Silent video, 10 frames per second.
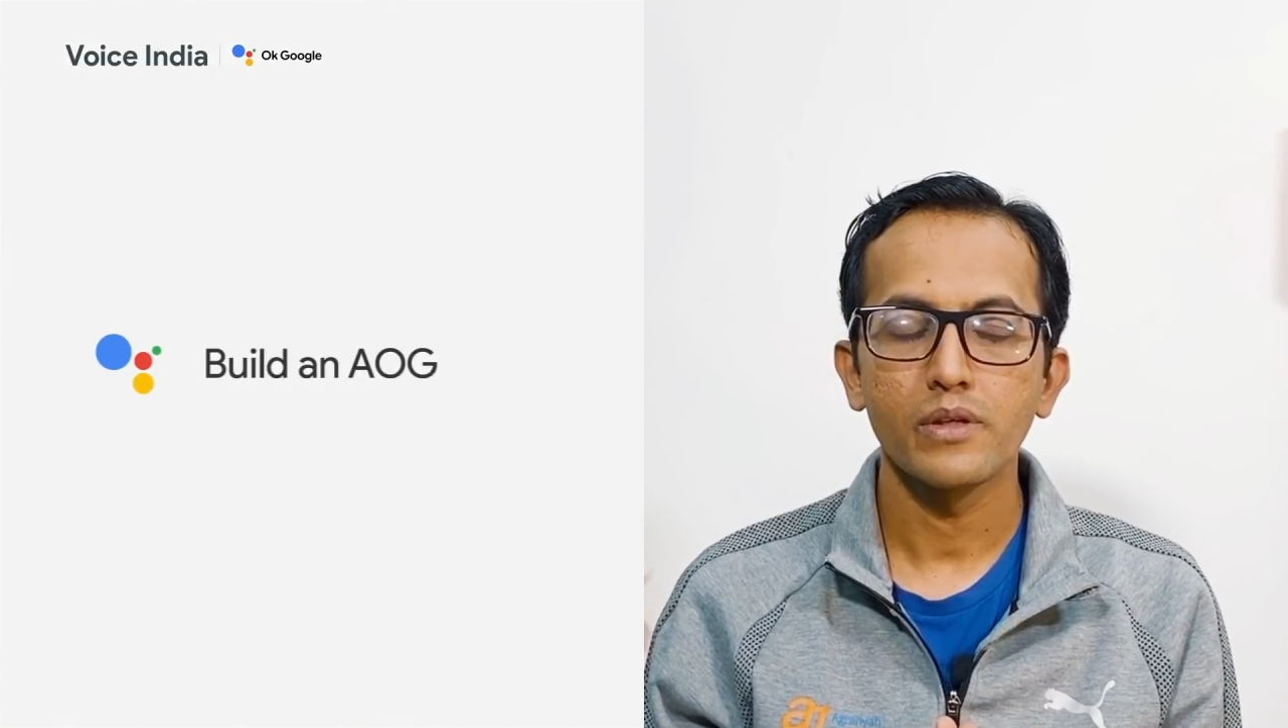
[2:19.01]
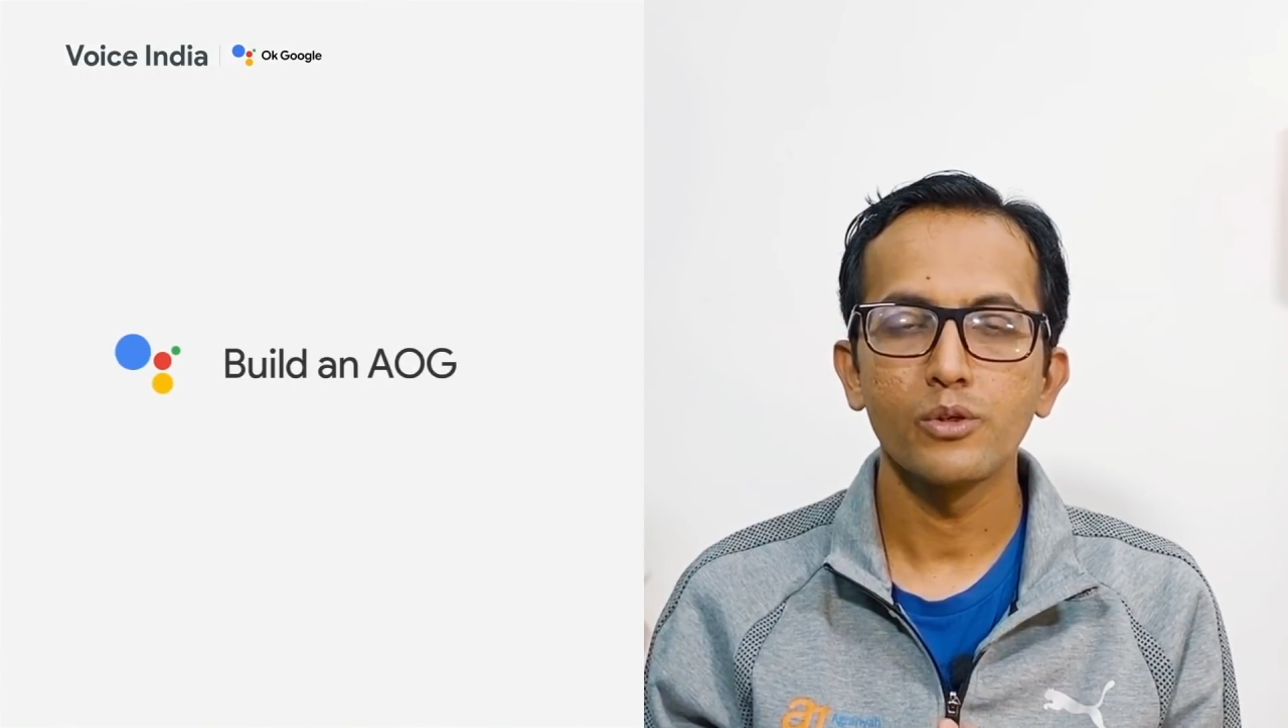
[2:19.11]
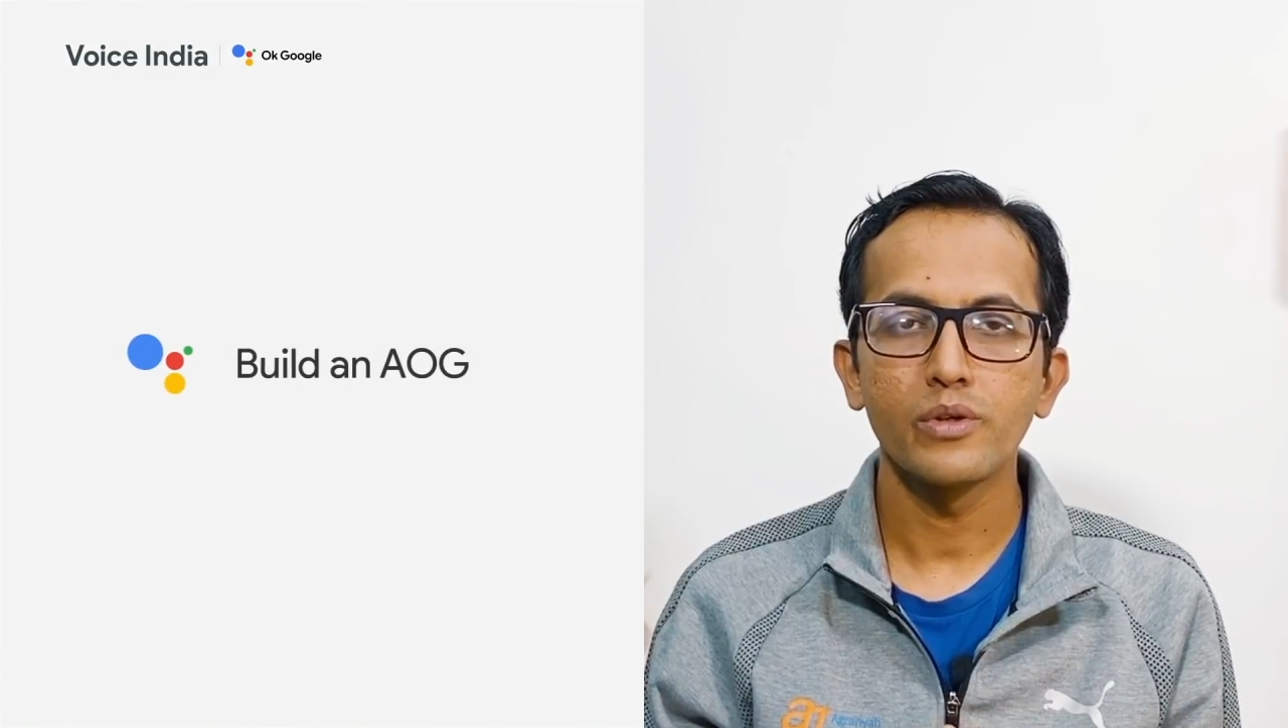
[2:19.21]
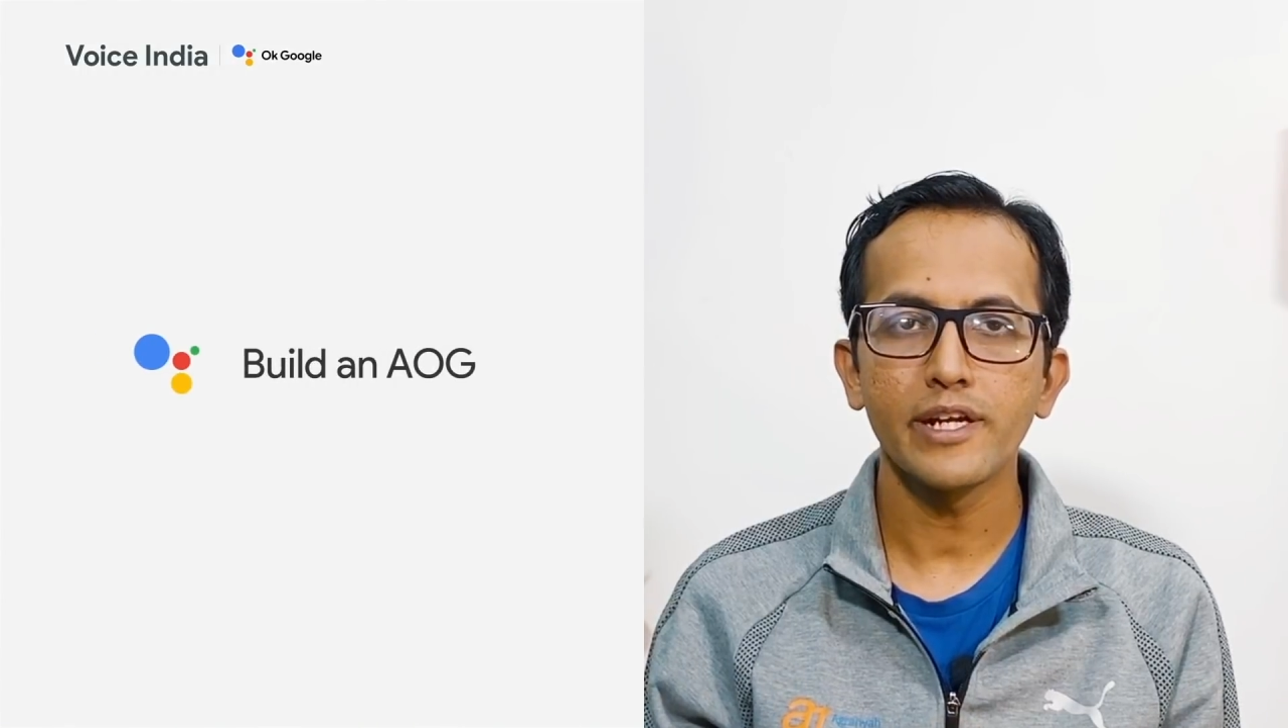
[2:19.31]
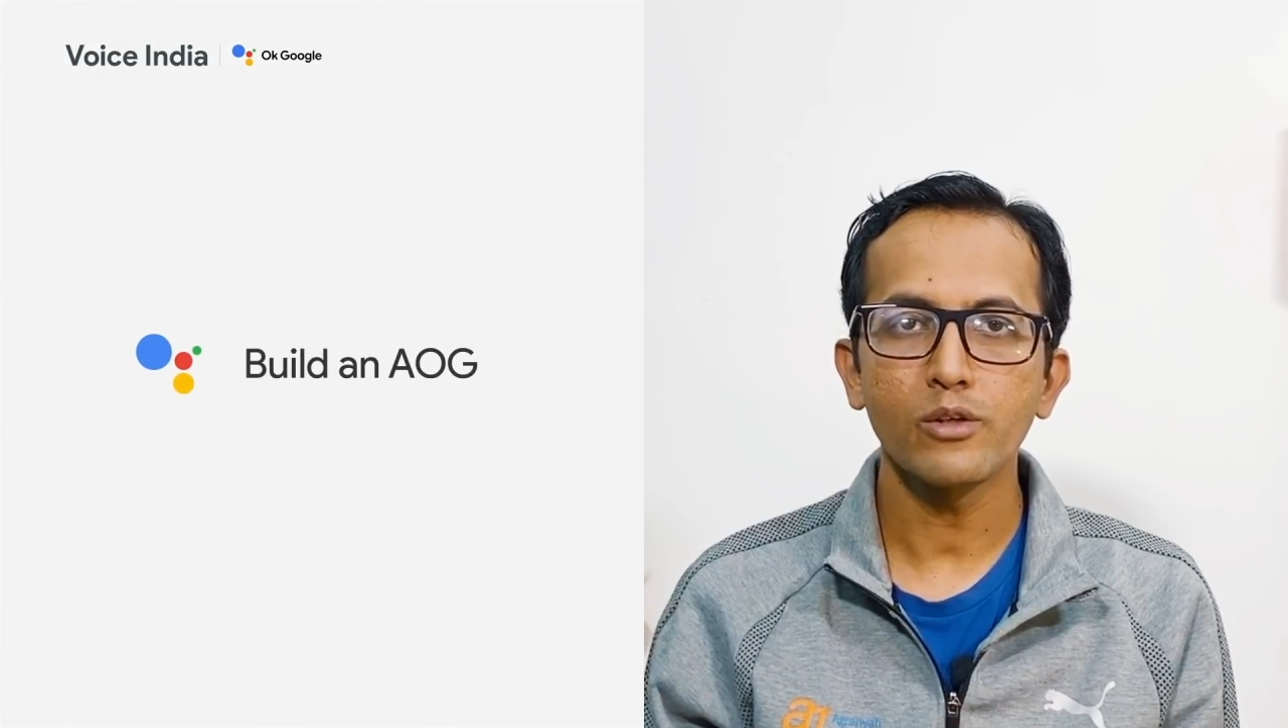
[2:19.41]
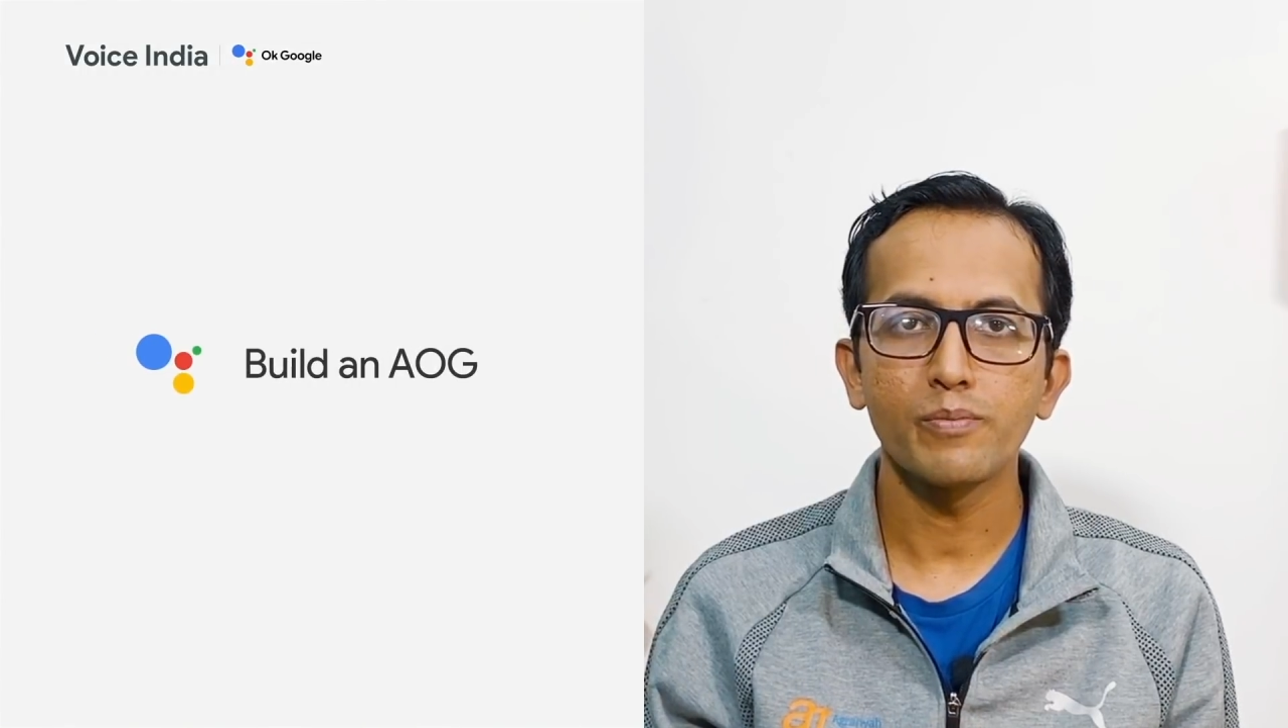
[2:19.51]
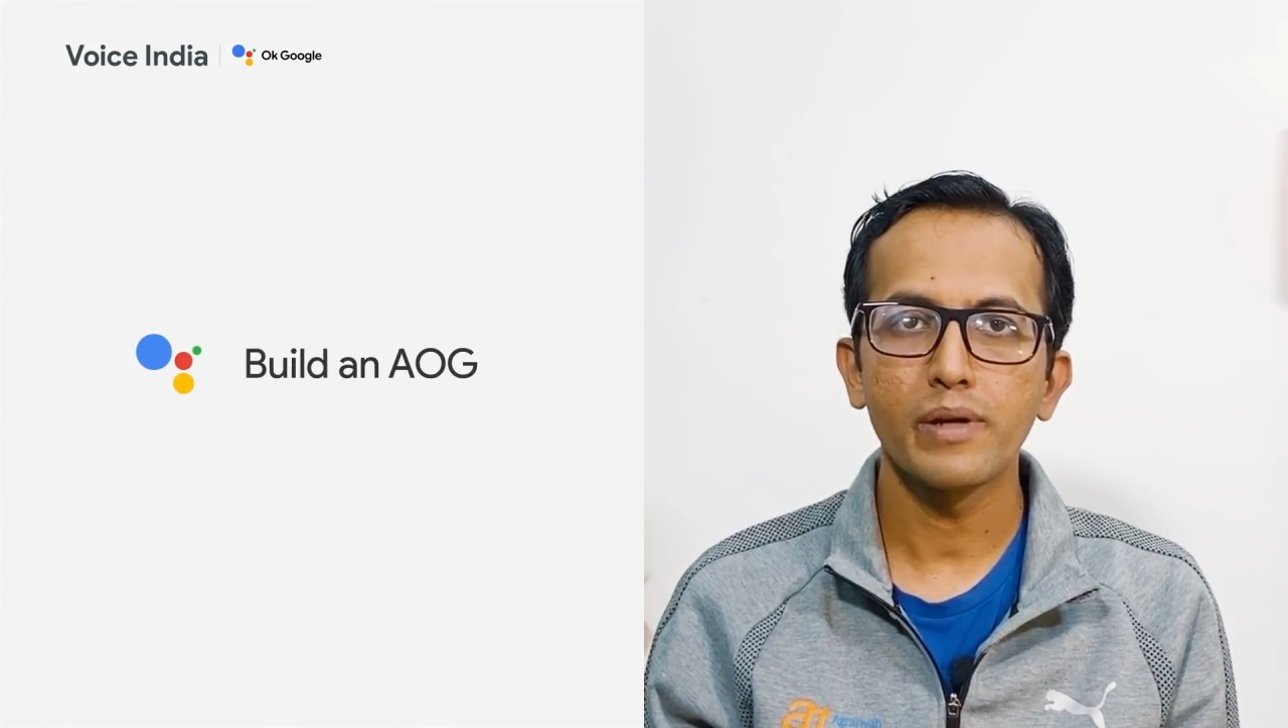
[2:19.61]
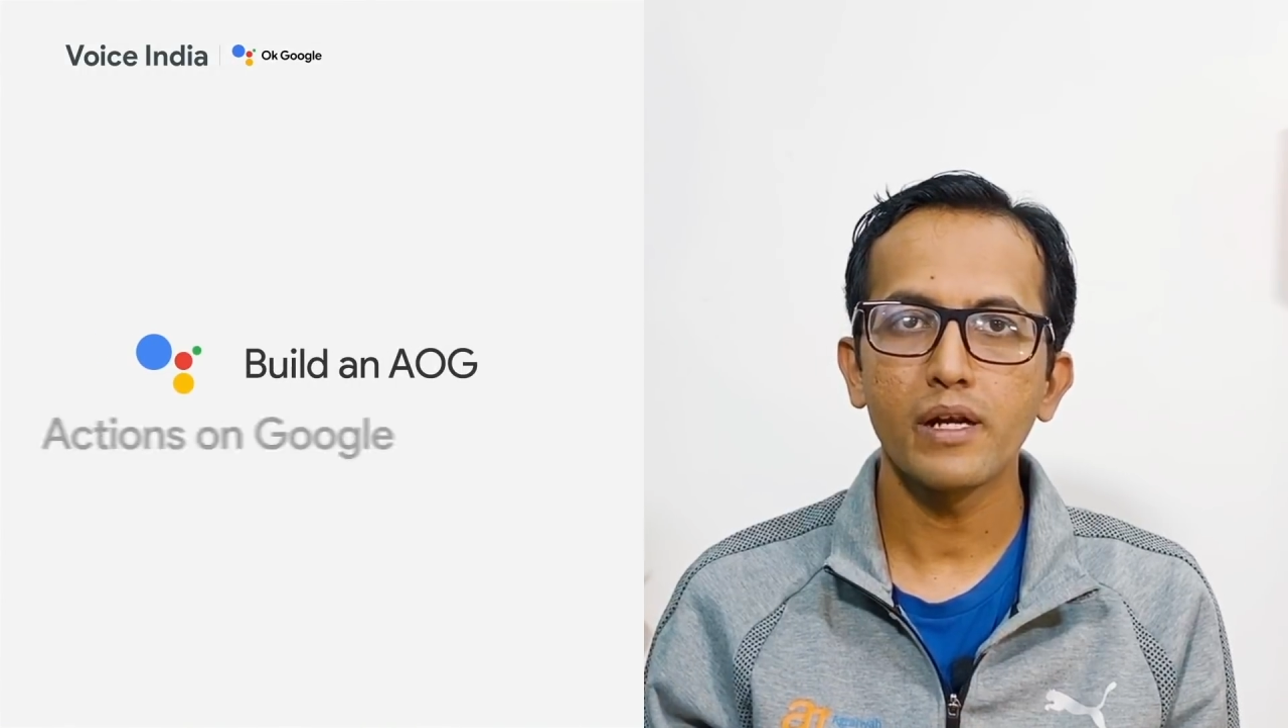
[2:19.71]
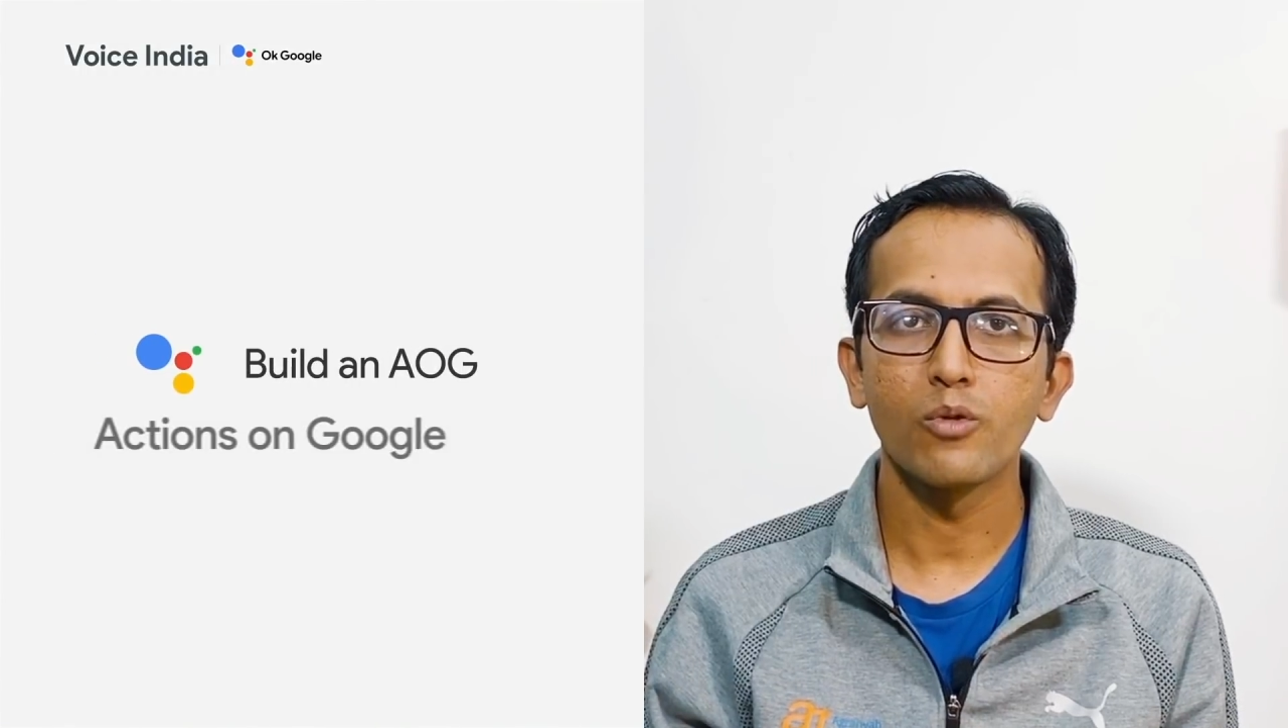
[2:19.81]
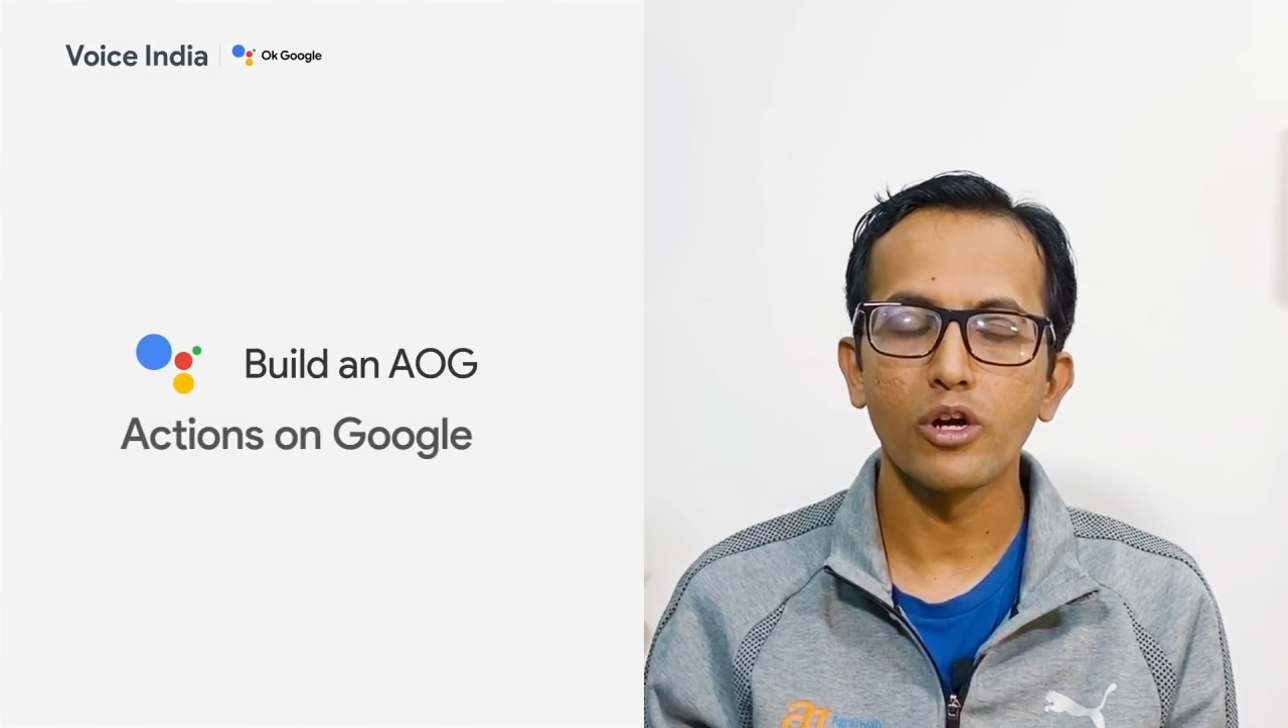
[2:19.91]
You need to
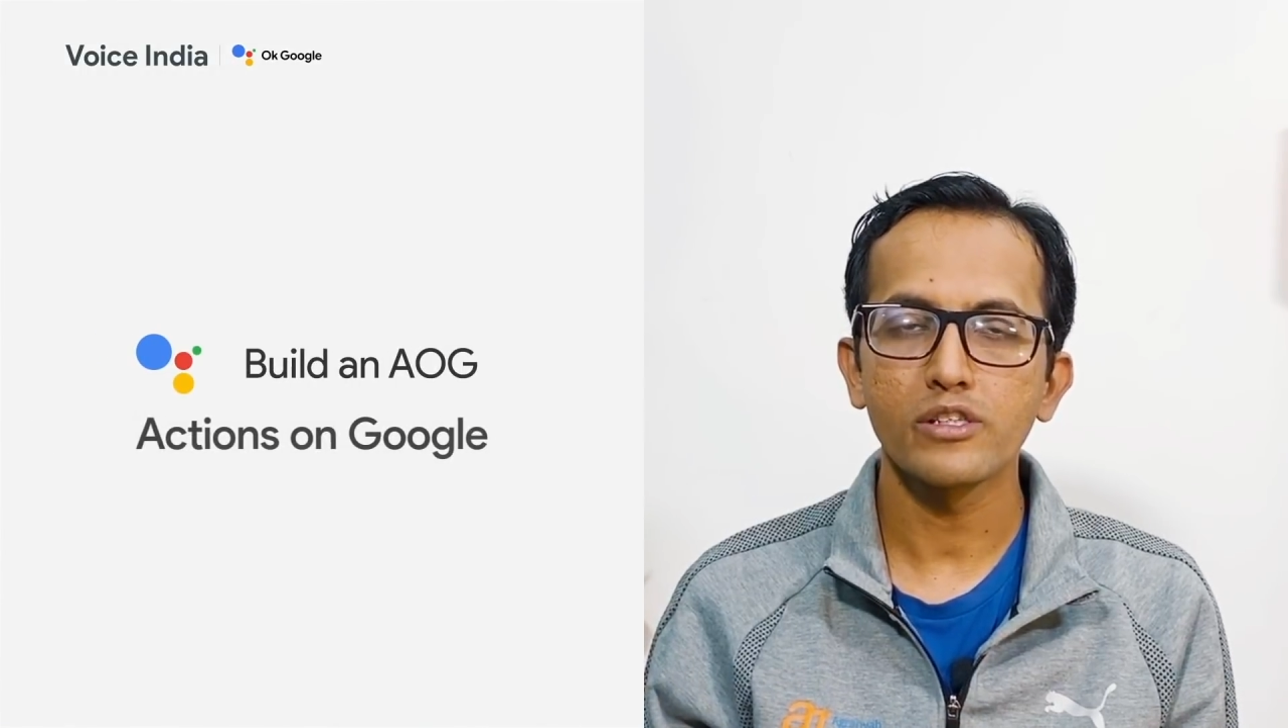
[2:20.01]
build what